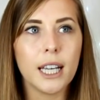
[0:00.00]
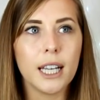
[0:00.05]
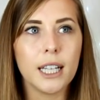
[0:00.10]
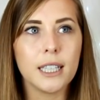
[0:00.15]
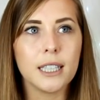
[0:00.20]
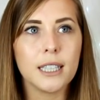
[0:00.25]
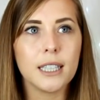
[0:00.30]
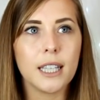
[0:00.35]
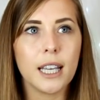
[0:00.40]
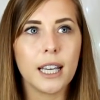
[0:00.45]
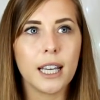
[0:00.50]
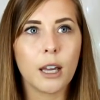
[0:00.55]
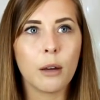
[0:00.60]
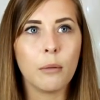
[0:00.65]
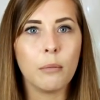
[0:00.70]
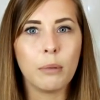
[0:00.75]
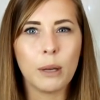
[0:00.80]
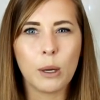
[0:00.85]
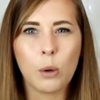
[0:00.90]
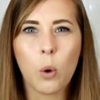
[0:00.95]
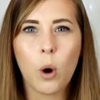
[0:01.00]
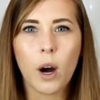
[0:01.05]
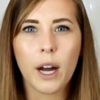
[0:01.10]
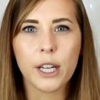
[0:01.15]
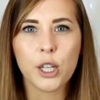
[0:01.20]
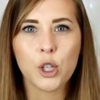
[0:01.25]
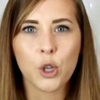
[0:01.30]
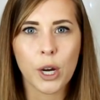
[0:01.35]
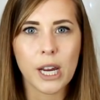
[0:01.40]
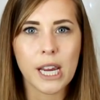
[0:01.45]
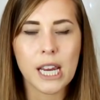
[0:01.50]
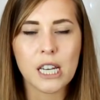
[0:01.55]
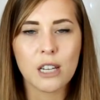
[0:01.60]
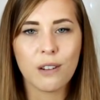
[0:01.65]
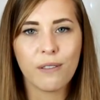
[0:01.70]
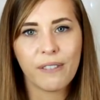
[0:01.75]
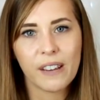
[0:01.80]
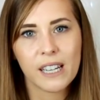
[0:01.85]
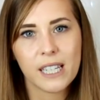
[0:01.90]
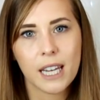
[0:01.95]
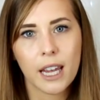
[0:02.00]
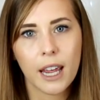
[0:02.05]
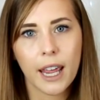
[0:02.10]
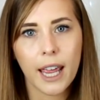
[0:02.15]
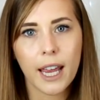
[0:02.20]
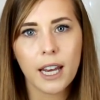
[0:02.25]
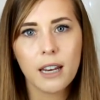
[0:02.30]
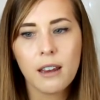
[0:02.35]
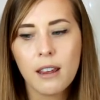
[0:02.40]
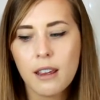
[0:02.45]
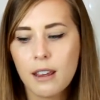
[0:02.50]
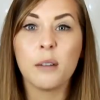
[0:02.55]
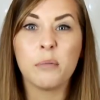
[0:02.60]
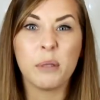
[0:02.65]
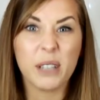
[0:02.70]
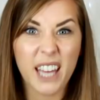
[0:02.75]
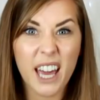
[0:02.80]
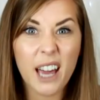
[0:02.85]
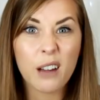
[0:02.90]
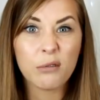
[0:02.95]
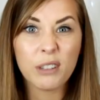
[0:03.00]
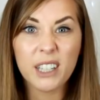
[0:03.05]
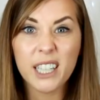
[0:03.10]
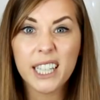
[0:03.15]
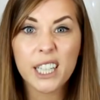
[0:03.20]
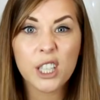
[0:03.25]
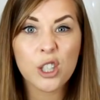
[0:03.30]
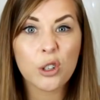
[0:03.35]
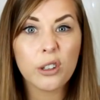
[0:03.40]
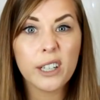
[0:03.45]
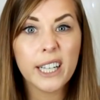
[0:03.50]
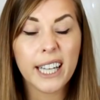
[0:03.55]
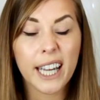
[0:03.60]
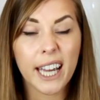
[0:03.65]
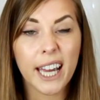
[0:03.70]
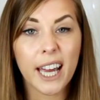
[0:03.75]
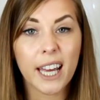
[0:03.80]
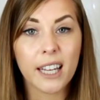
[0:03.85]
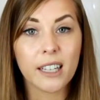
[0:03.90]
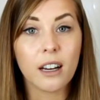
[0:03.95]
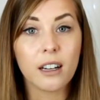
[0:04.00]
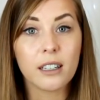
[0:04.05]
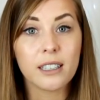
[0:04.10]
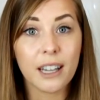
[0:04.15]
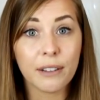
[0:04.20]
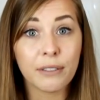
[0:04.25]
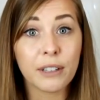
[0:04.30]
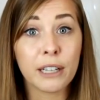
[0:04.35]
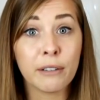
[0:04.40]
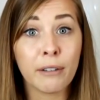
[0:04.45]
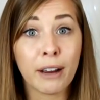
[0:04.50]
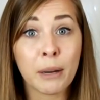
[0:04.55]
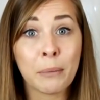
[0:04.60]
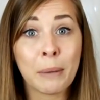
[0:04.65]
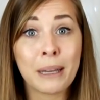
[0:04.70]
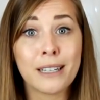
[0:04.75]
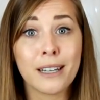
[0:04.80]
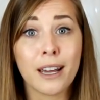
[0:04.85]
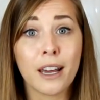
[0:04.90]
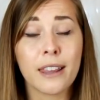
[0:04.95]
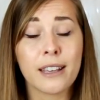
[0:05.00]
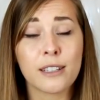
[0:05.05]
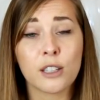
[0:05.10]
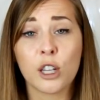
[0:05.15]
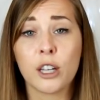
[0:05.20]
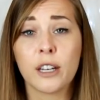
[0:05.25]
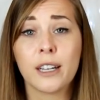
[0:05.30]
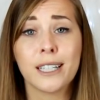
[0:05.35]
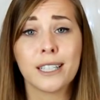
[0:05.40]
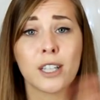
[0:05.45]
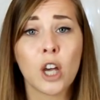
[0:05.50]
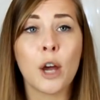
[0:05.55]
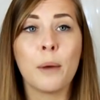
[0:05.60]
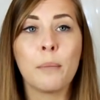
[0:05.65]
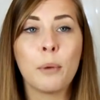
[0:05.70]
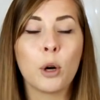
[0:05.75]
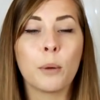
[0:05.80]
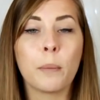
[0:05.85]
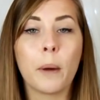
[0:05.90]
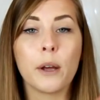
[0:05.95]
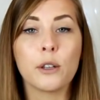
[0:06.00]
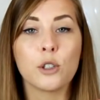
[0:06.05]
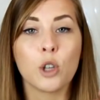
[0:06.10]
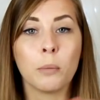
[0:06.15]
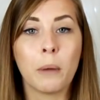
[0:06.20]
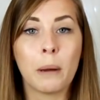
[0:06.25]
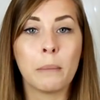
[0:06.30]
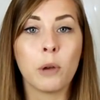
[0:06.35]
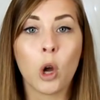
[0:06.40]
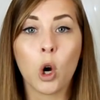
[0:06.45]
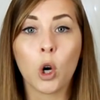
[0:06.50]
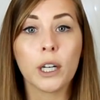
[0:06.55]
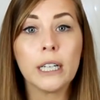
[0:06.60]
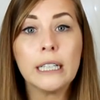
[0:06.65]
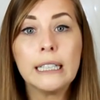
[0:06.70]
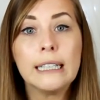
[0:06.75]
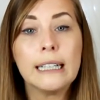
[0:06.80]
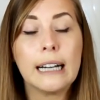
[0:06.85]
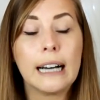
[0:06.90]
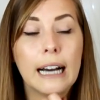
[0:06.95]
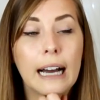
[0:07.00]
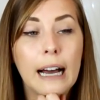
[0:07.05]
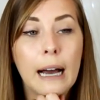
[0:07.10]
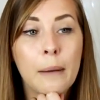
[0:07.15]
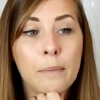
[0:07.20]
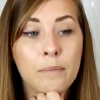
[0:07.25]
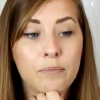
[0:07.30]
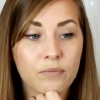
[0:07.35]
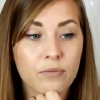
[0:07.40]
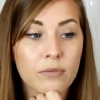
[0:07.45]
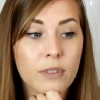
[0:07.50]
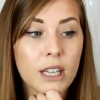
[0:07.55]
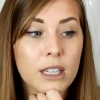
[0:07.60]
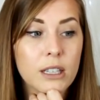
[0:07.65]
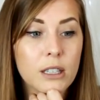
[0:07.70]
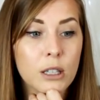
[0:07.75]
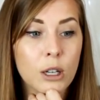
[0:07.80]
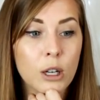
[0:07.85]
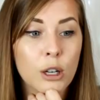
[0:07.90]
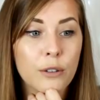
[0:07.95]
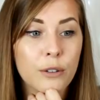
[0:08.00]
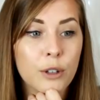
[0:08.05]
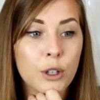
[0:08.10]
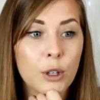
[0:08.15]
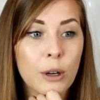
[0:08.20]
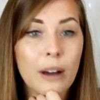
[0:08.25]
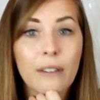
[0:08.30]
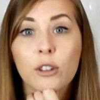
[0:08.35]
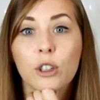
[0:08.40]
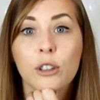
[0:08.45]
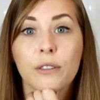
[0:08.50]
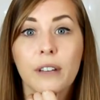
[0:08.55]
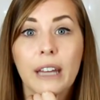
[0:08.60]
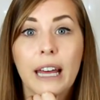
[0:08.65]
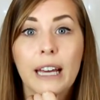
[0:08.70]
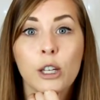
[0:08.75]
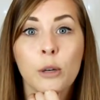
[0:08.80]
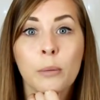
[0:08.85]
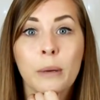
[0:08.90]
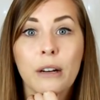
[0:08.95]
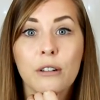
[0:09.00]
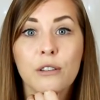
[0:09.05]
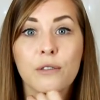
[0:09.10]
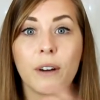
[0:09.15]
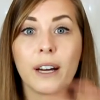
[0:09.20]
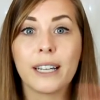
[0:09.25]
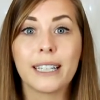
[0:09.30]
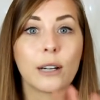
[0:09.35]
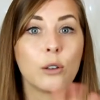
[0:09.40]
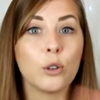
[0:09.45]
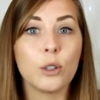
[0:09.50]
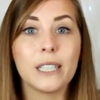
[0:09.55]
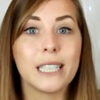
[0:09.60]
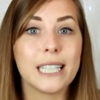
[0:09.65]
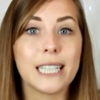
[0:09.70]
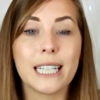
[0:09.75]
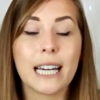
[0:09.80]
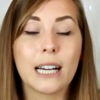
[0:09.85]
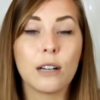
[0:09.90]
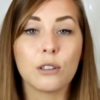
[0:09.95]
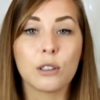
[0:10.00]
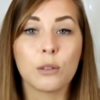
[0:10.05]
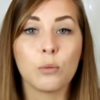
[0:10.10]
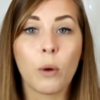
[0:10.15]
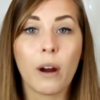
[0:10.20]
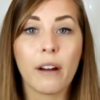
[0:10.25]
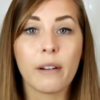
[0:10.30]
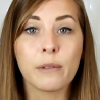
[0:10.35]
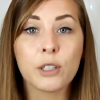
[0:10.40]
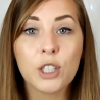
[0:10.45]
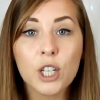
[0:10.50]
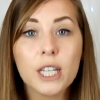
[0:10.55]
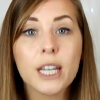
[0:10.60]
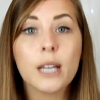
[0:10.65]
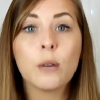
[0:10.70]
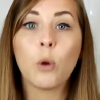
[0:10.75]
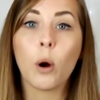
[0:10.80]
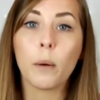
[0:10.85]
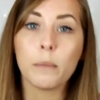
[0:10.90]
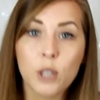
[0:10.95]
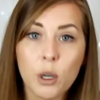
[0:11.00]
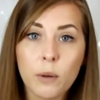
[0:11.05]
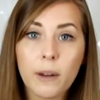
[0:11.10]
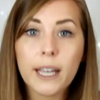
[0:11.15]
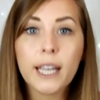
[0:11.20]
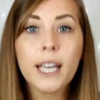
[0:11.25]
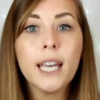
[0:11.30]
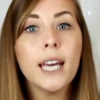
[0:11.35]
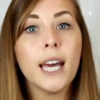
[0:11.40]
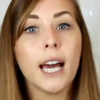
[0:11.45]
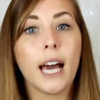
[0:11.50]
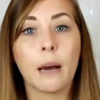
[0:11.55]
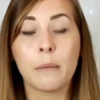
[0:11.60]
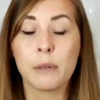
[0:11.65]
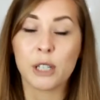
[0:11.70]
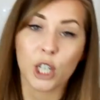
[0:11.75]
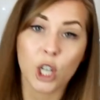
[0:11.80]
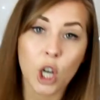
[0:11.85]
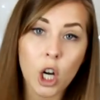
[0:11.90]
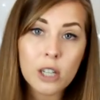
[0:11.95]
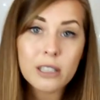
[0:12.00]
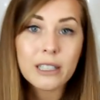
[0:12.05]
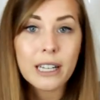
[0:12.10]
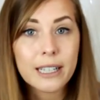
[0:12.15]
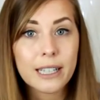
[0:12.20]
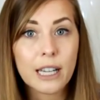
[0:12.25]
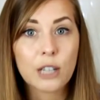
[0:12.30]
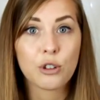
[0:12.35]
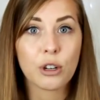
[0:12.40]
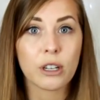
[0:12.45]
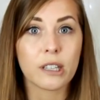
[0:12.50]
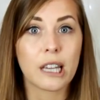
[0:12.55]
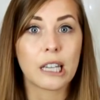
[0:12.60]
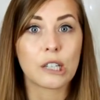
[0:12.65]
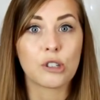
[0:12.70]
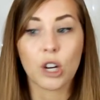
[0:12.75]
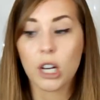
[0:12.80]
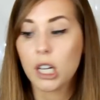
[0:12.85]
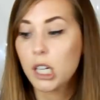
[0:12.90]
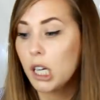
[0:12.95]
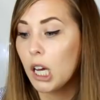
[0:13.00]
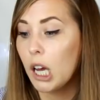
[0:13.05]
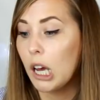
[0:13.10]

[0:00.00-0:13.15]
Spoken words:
it can be quite tricky to fit it in. But yeah, really enjoying it and I definitely recommend it. There's an entire blog post on my blog, so if you have a look for that, you'll be able to find out all the details and where I'm studying, what I'm doing, how much it costs, etc, etc.